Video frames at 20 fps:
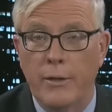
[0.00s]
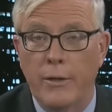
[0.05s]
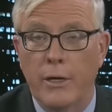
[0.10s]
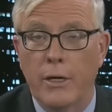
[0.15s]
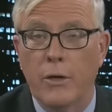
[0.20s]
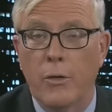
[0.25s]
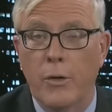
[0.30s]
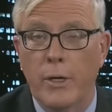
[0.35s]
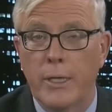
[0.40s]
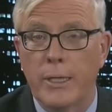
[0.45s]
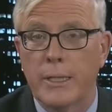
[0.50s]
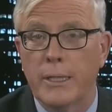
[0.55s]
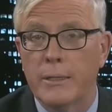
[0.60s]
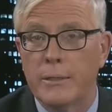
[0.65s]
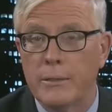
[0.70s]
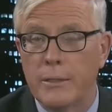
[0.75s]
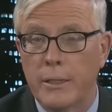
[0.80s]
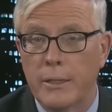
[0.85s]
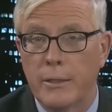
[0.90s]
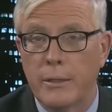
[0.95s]
and they're going to
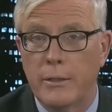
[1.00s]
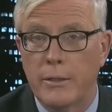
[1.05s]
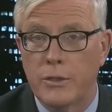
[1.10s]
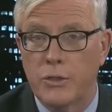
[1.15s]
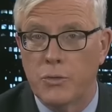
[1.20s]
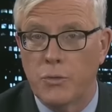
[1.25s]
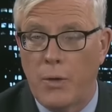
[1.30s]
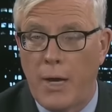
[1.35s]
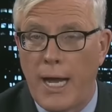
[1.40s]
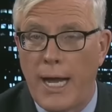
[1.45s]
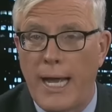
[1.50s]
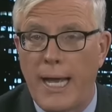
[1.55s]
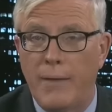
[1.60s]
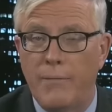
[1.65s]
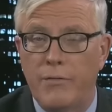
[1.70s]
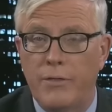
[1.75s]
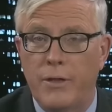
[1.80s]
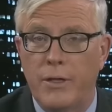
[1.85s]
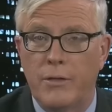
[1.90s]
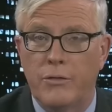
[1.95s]
continue to
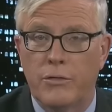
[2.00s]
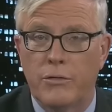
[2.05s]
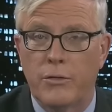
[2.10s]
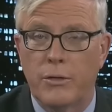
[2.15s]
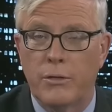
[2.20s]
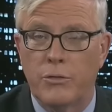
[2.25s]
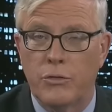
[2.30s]
drive this